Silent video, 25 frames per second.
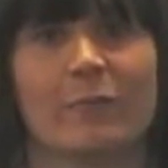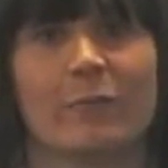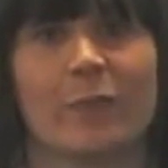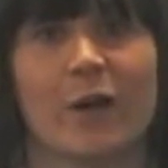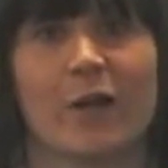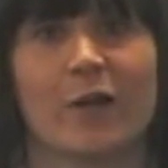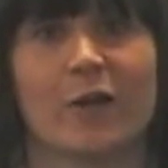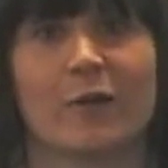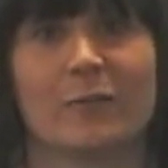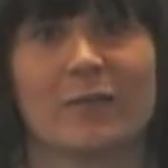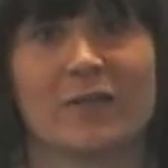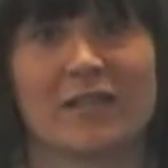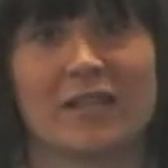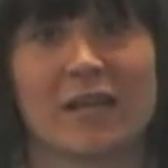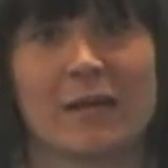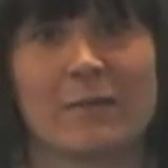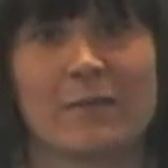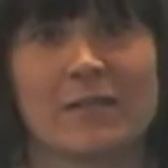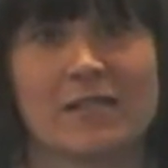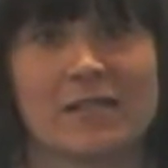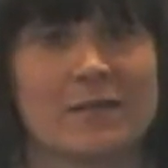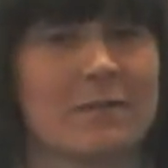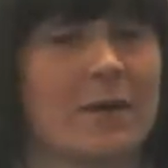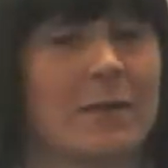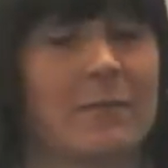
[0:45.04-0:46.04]
Along with the
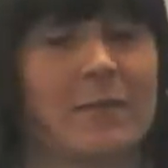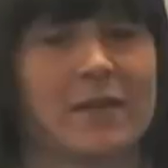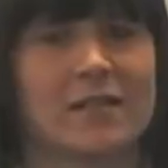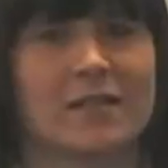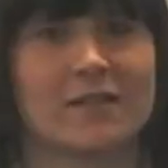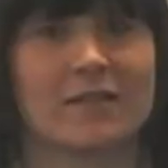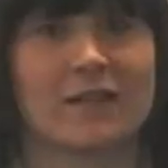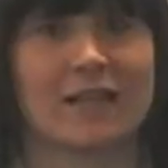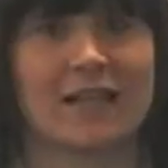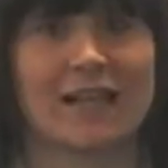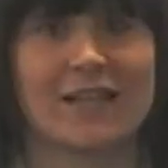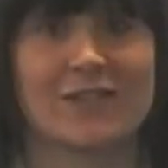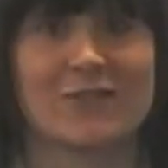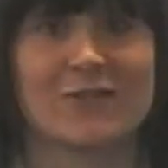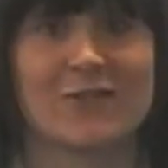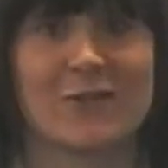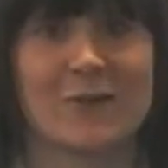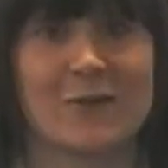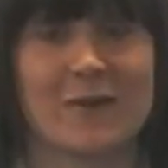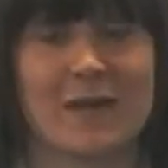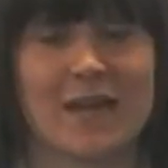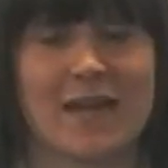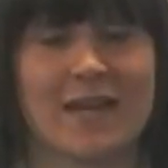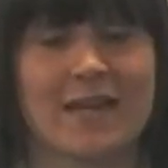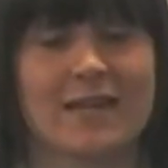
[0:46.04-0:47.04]
committee members of the last 2
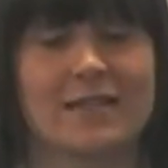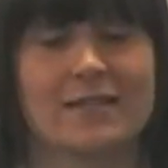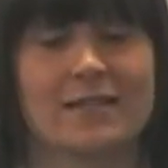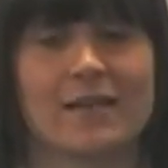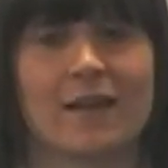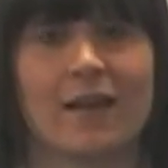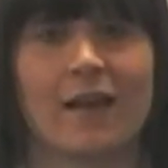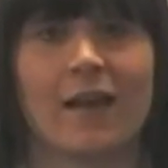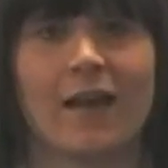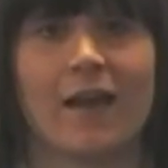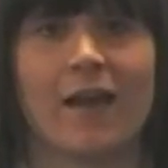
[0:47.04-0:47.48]
years,